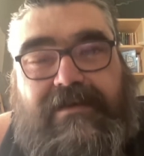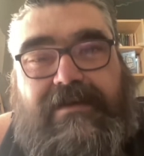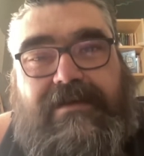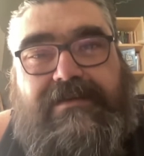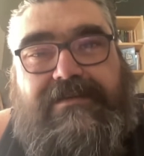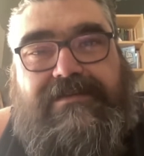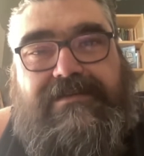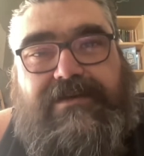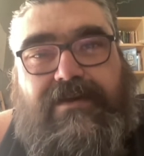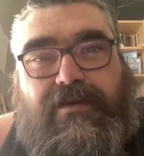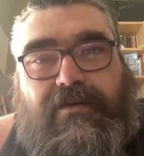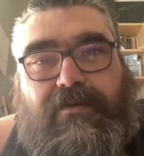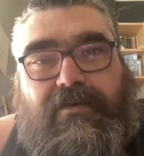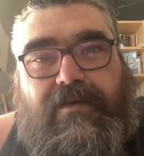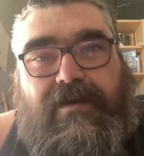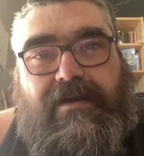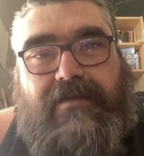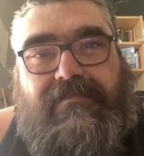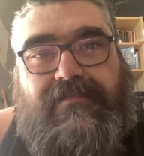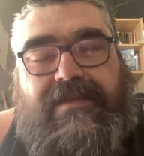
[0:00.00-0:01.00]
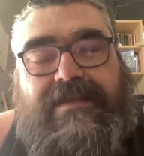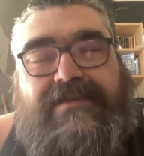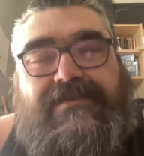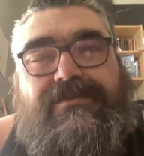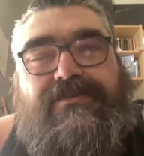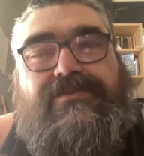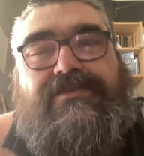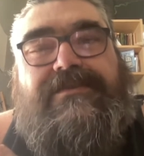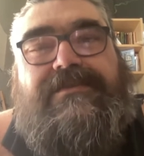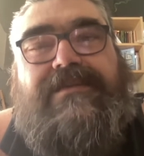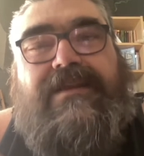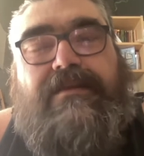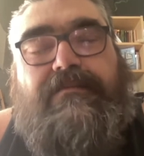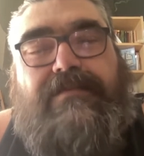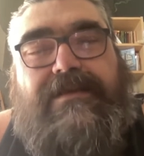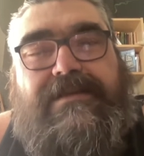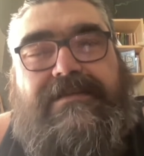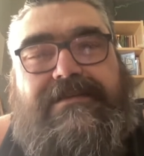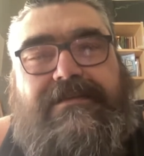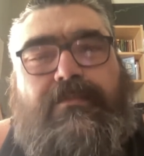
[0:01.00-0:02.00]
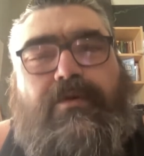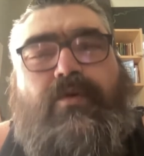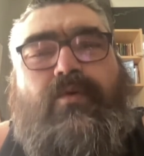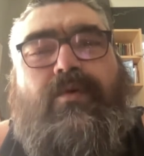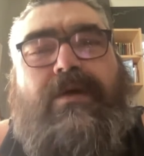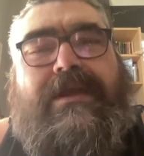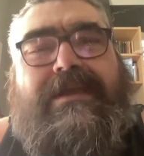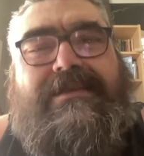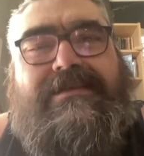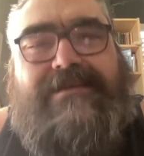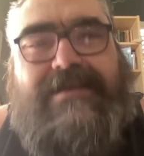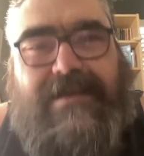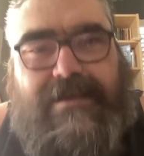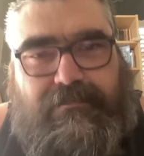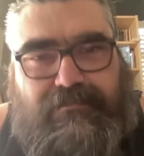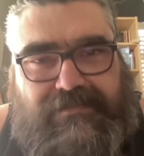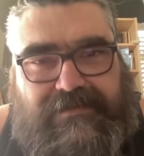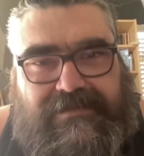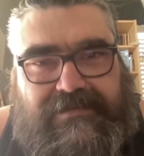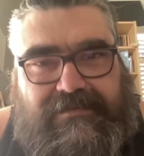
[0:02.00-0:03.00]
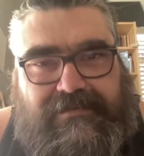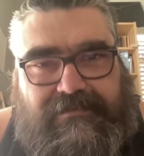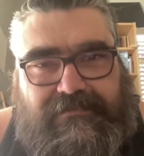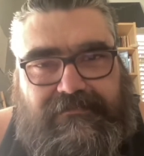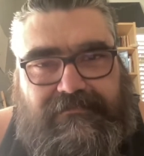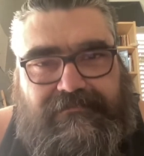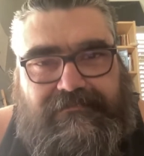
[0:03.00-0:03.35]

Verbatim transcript: So these are just going to be some quick tips